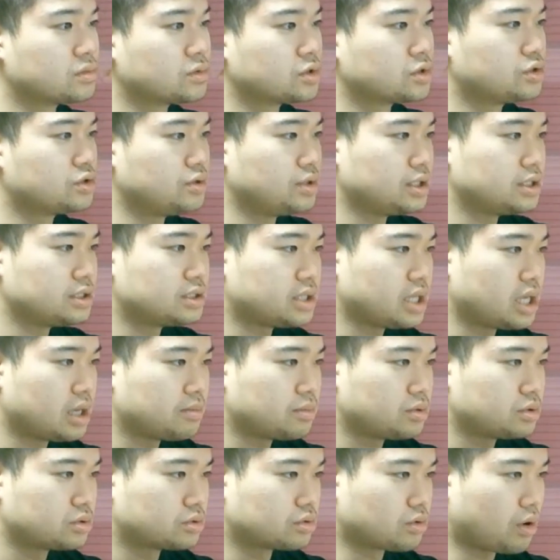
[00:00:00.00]
Three
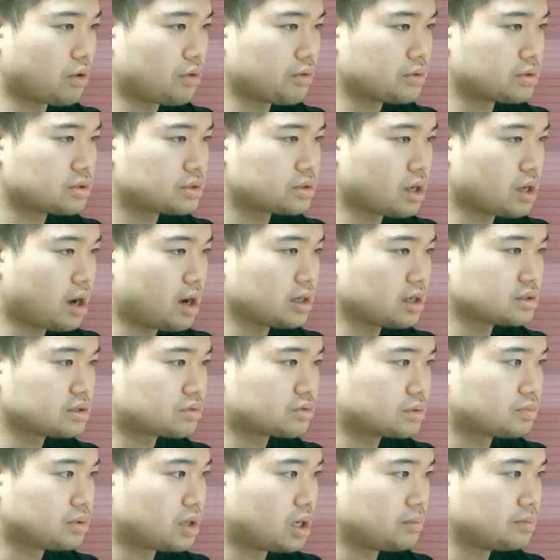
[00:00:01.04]
stable growth stocks
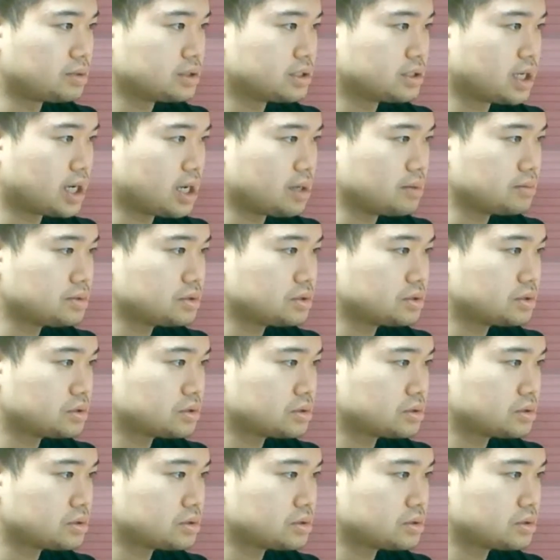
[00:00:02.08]
for bumpy times.